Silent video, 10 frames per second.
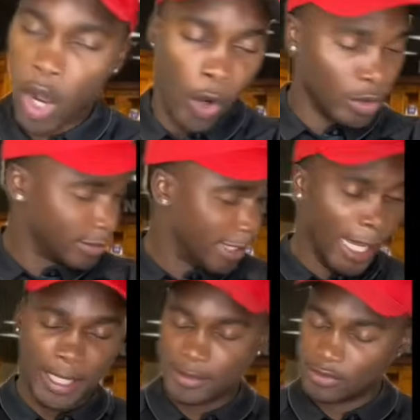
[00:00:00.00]
Whoa,
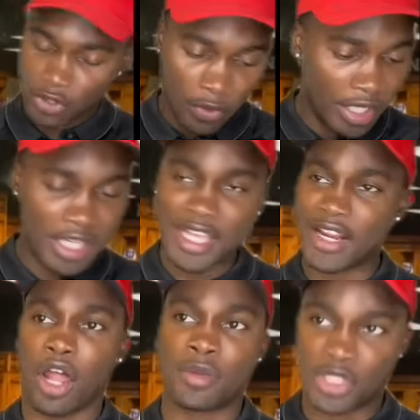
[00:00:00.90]
hey, no need to
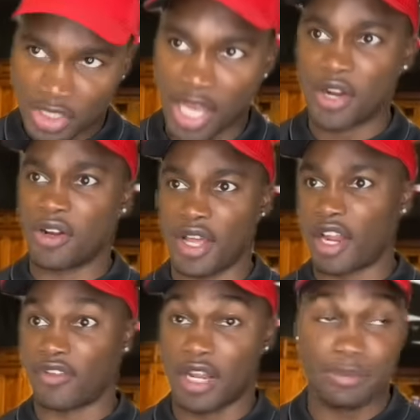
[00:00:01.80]
get all upset here,
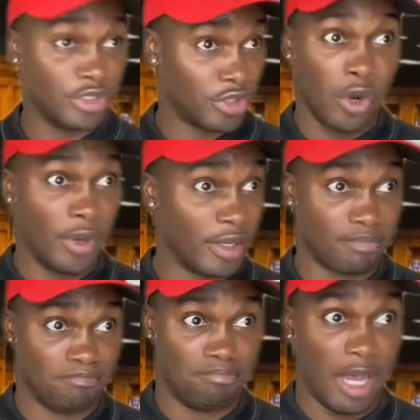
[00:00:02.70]
Donovan. I'm just
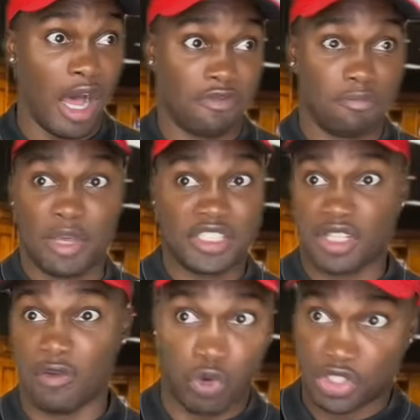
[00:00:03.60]
going off
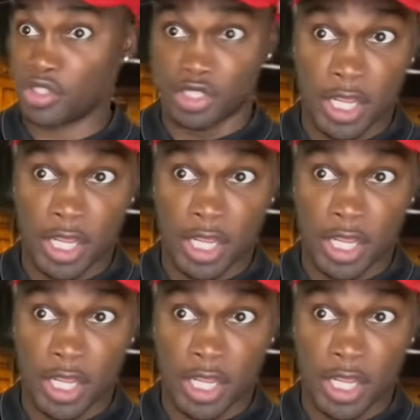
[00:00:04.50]
based off what you're